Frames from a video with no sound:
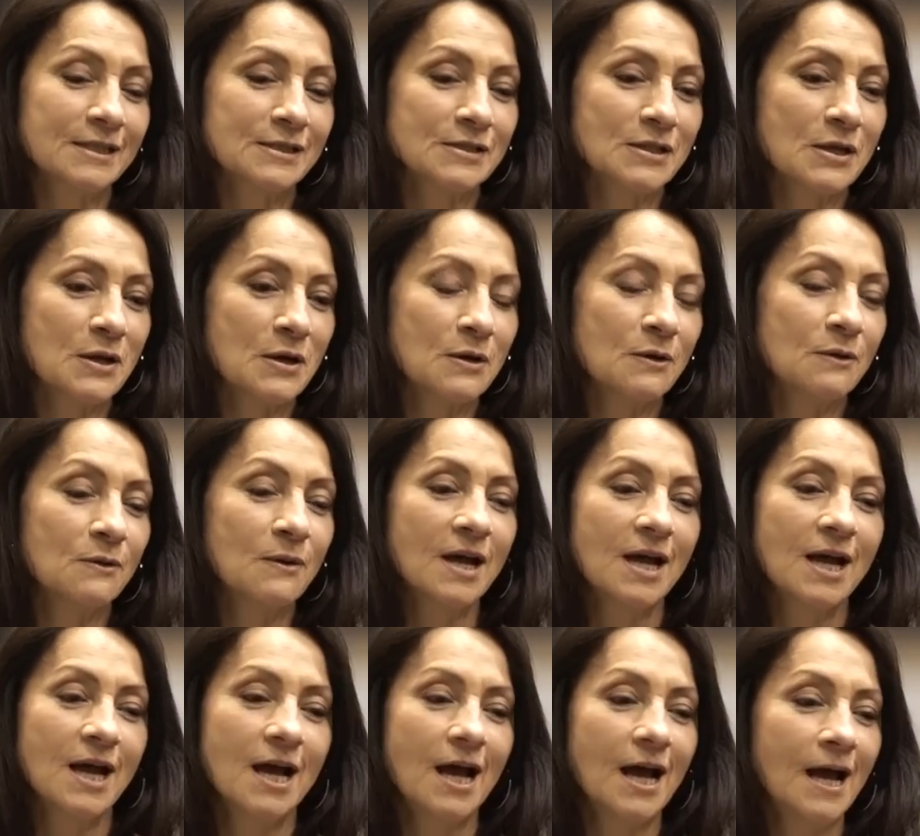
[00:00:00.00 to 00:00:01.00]
And
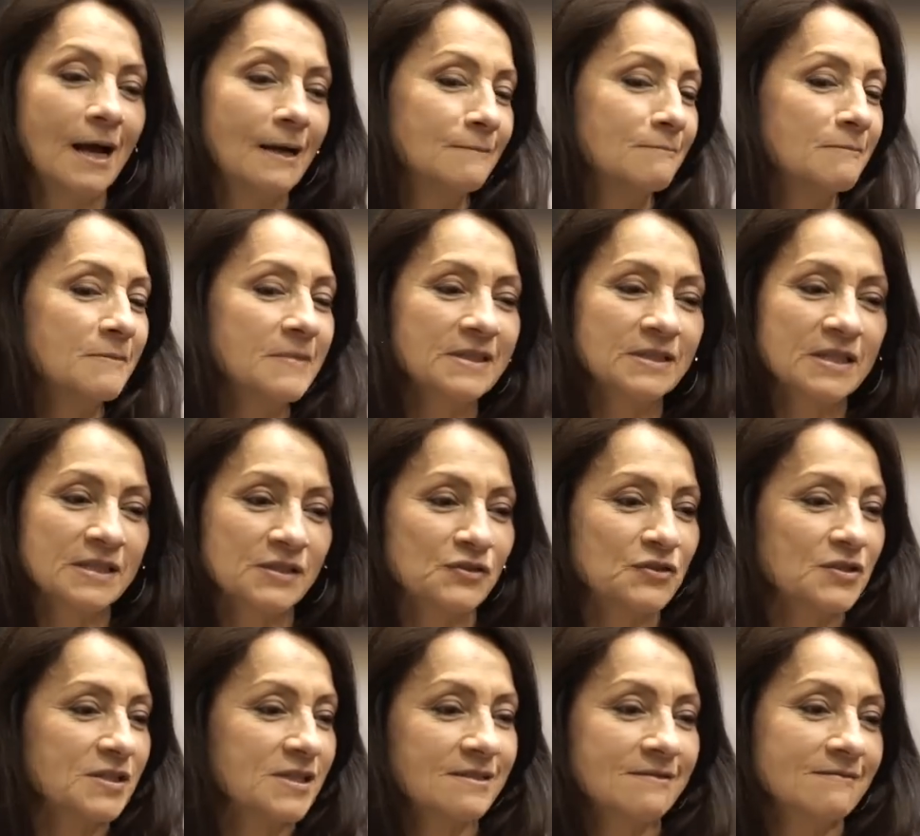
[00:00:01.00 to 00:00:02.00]
so um,
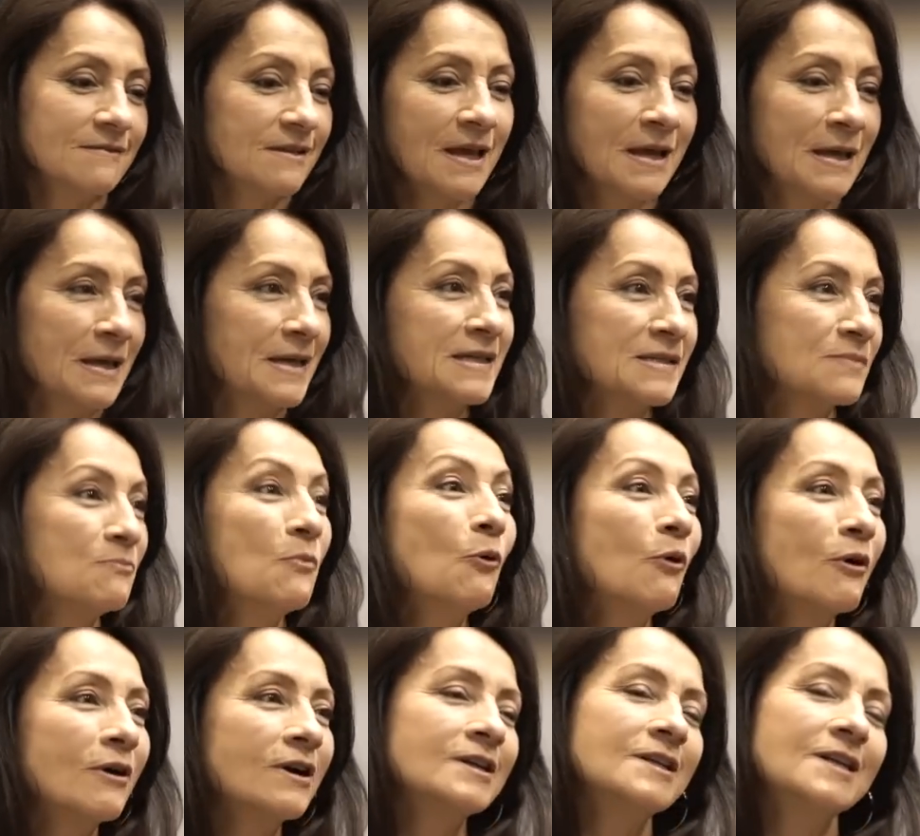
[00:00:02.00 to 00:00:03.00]
this just uh, is
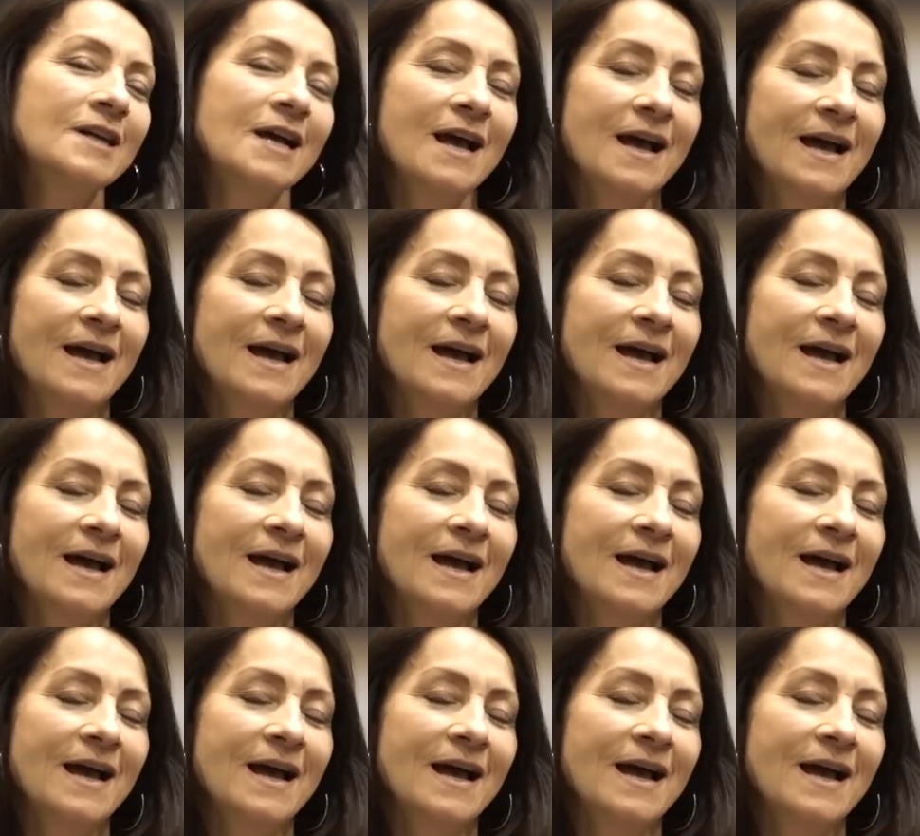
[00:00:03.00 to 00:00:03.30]
more